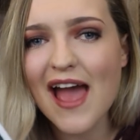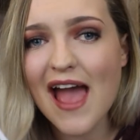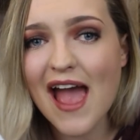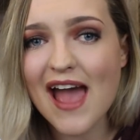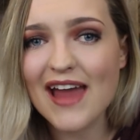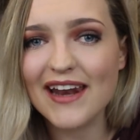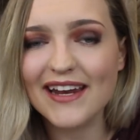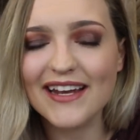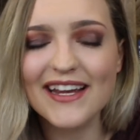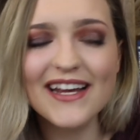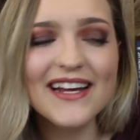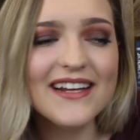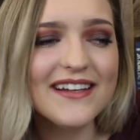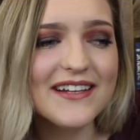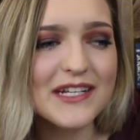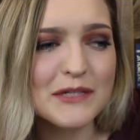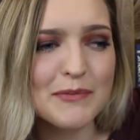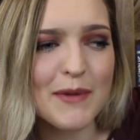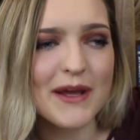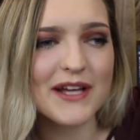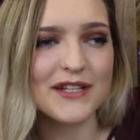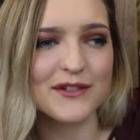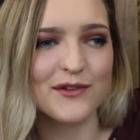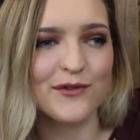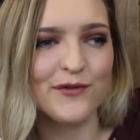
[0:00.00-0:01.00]
And Achilles
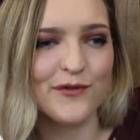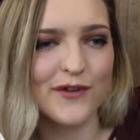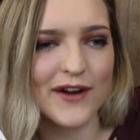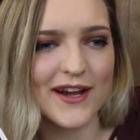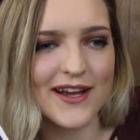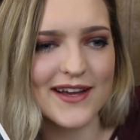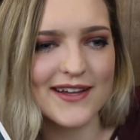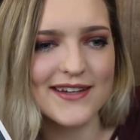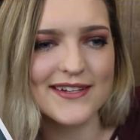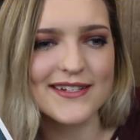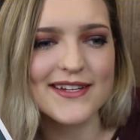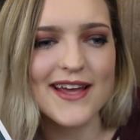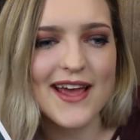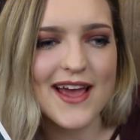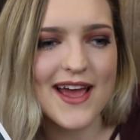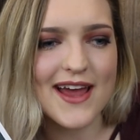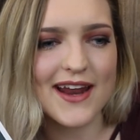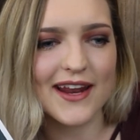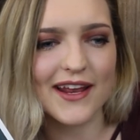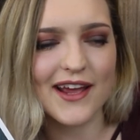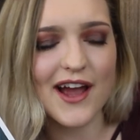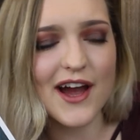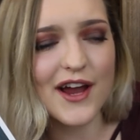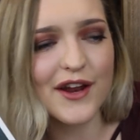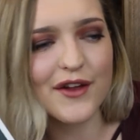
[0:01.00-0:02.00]
makes a friend,
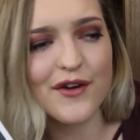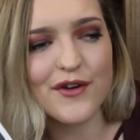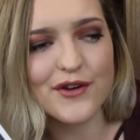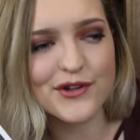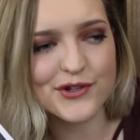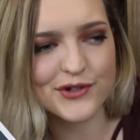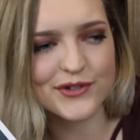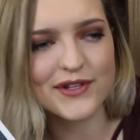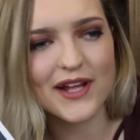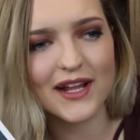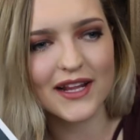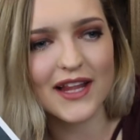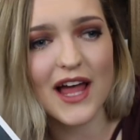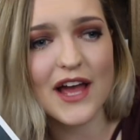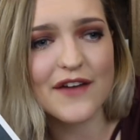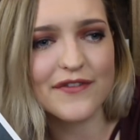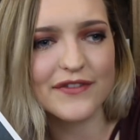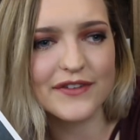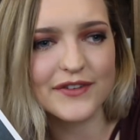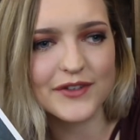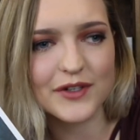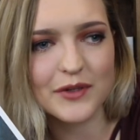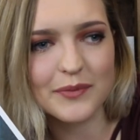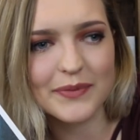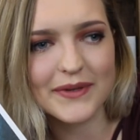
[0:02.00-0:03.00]
and it kind of goes through their life
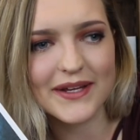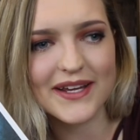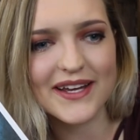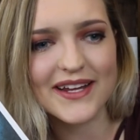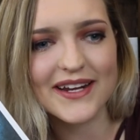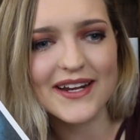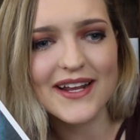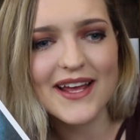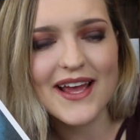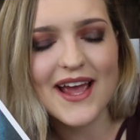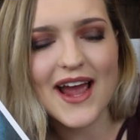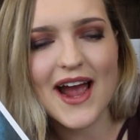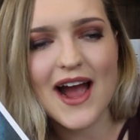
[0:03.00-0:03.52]
a little bit,